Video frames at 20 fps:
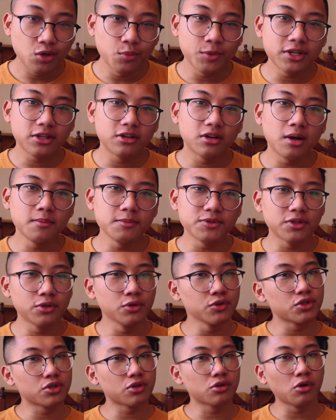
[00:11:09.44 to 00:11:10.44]
when it comes to
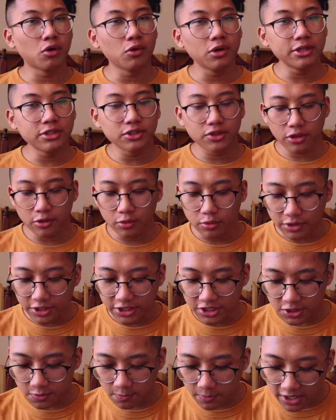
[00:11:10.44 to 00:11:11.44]
scrolling through
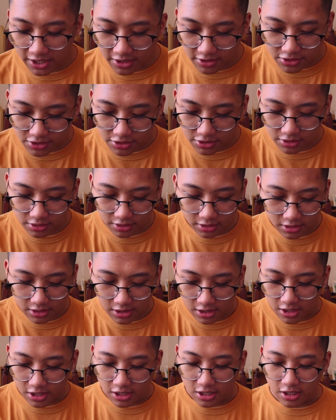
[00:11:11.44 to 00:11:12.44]
each page,
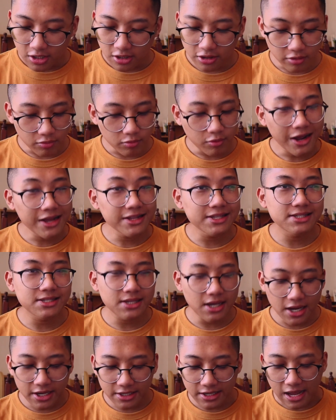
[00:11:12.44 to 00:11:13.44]
the right
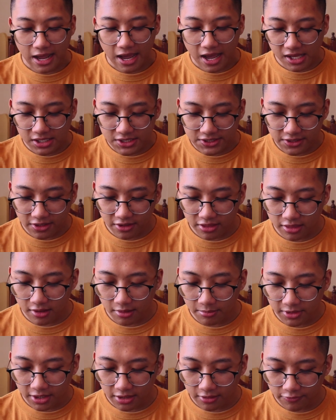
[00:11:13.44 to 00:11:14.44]
side has the
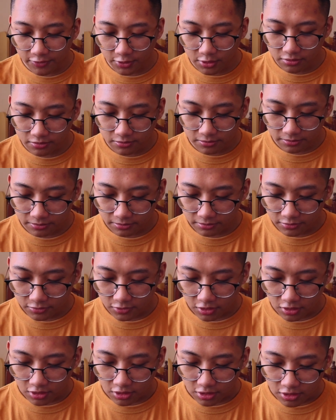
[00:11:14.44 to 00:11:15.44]
thumbnail view.
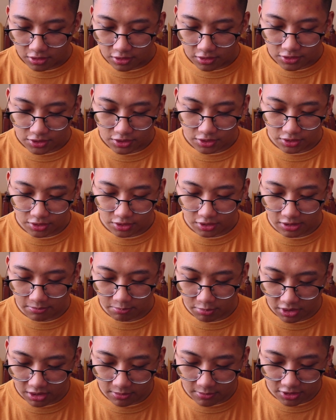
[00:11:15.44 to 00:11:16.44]
So you can
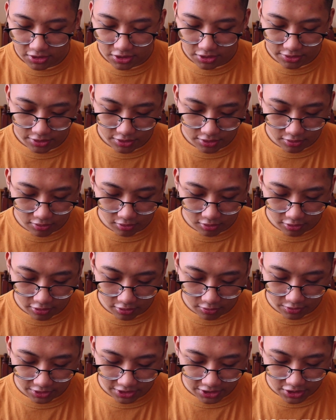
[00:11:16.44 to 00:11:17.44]
pretty much scroll
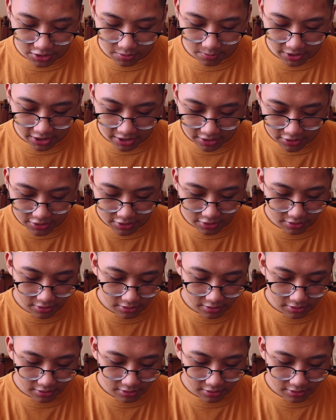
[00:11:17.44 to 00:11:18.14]
through each page.